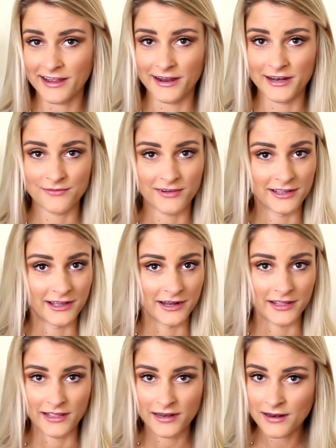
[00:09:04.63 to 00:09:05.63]
and if I
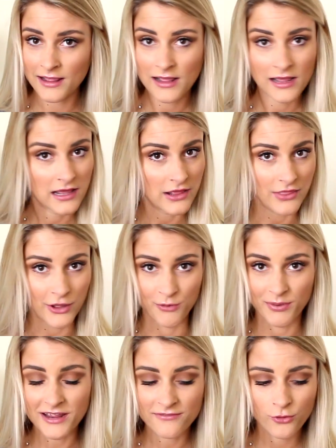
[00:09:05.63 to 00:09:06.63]
got in, they
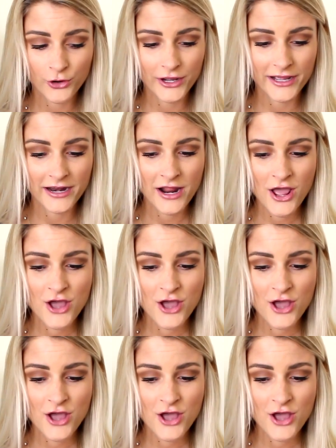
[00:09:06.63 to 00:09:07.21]
would pay for it.